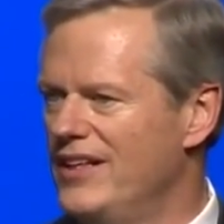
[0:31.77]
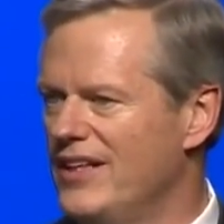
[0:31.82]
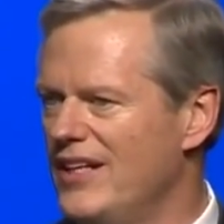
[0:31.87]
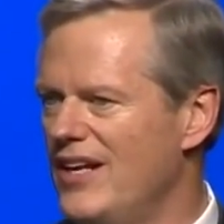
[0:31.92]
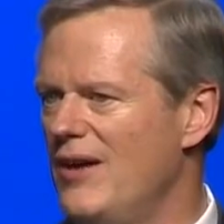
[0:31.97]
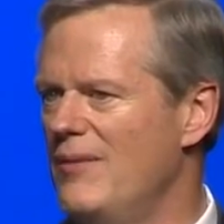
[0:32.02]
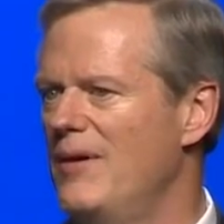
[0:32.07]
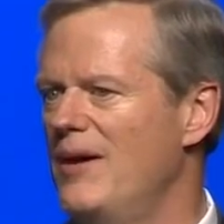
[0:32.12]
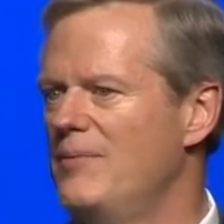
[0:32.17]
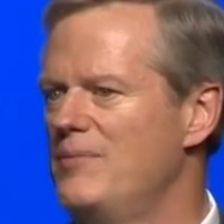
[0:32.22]

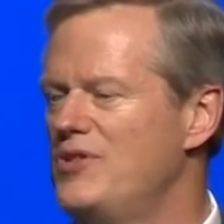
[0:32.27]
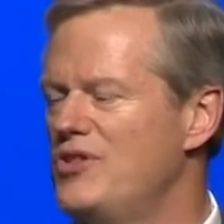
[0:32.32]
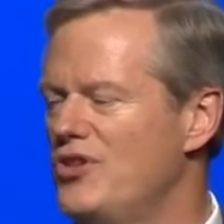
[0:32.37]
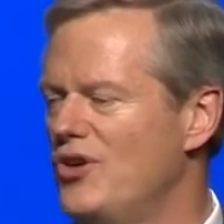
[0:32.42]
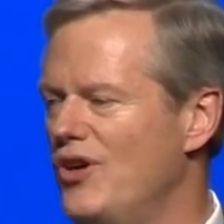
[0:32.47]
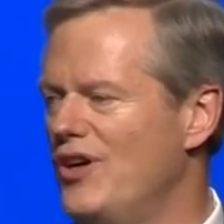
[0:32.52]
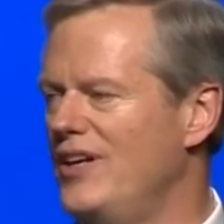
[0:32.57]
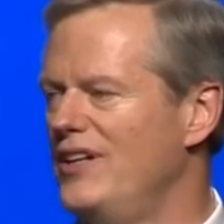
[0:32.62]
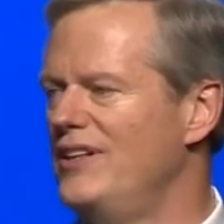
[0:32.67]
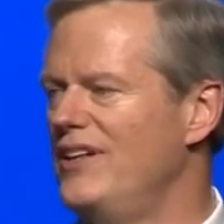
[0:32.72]
and come up
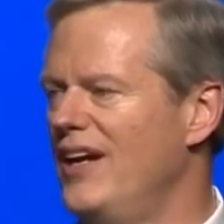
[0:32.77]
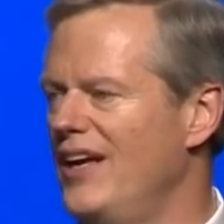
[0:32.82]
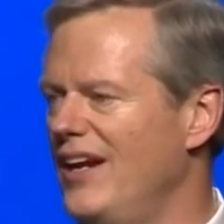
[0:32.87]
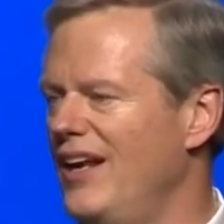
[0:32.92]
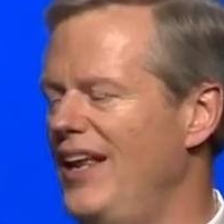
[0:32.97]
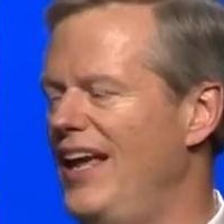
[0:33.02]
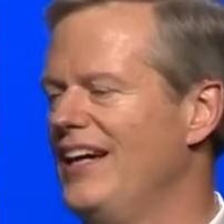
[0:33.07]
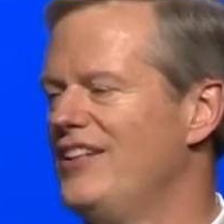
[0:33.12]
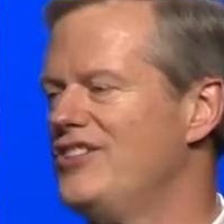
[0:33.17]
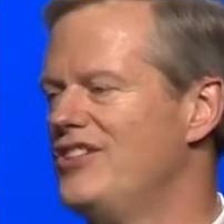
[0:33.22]
short
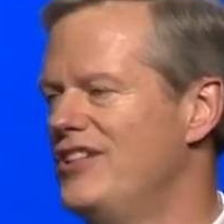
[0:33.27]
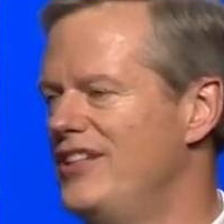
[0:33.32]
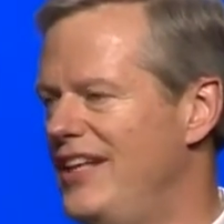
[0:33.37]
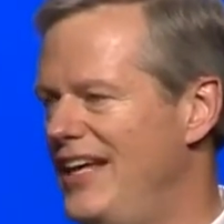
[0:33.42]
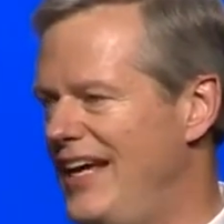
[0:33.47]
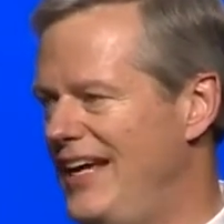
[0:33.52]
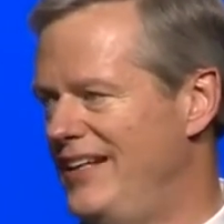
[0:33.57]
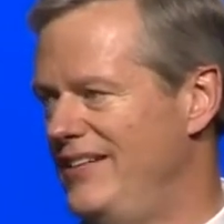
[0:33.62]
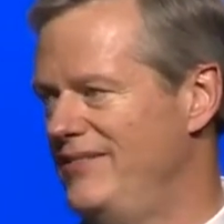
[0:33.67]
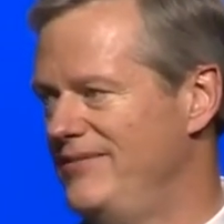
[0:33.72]
on
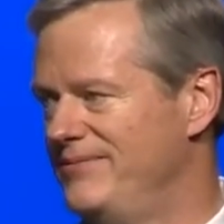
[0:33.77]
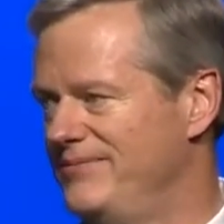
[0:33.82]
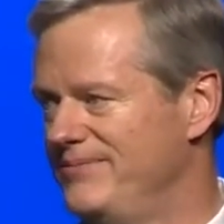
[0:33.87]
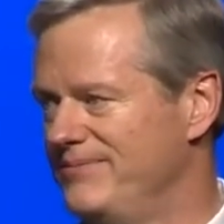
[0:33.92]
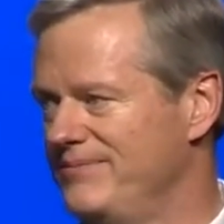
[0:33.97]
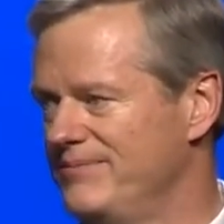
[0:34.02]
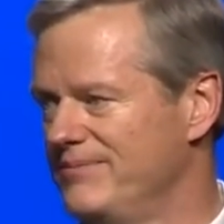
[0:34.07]
Election Day.